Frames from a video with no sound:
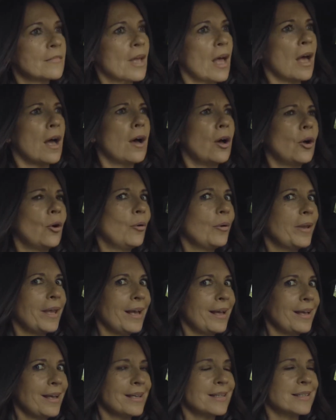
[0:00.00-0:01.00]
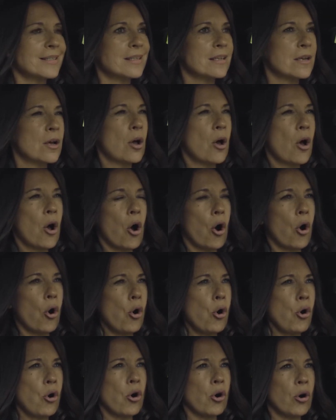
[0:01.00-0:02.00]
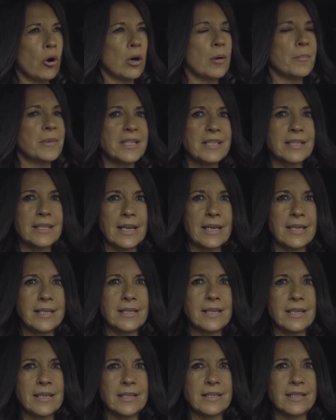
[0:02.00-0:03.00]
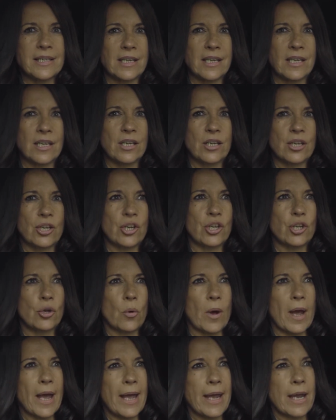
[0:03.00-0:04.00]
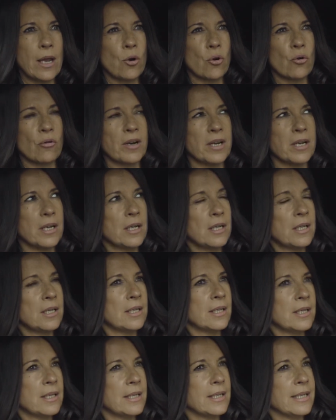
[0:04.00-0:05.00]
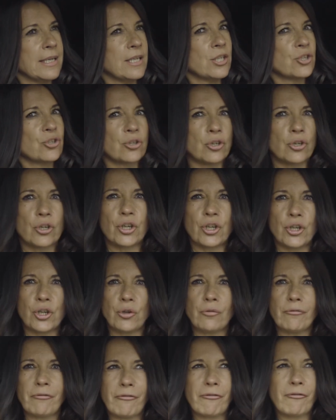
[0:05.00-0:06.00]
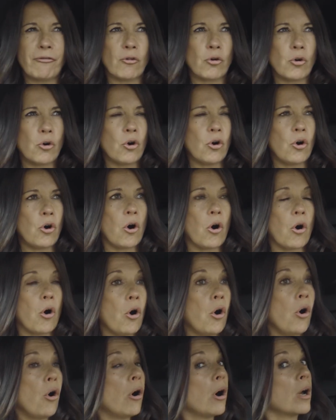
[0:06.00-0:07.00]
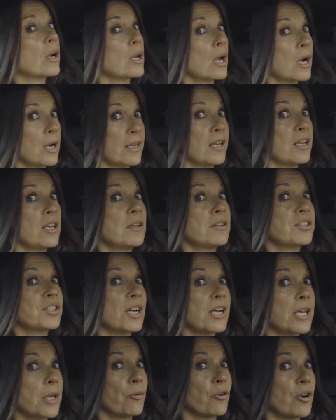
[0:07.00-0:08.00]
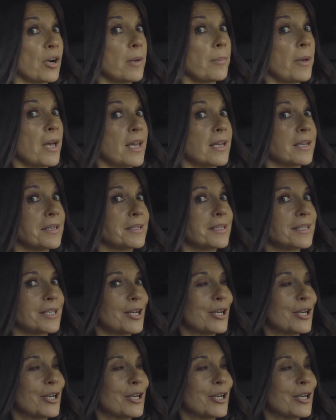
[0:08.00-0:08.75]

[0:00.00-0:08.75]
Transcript: Oh yes, or a Mercedes EQA, or an e-tron Q4, or a lightly used Jaguar I-Pace.